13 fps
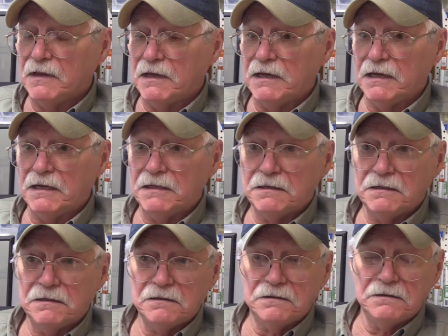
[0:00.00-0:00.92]
and
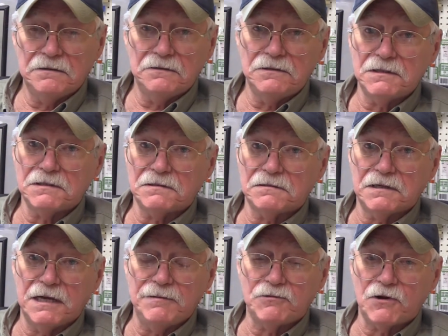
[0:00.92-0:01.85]
you just
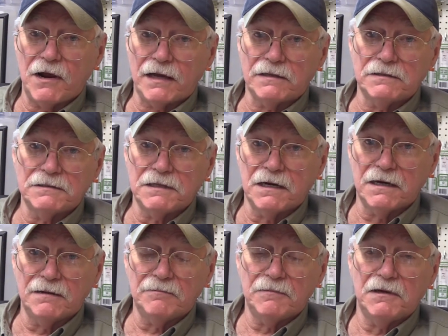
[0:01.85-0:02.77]
keep track of the time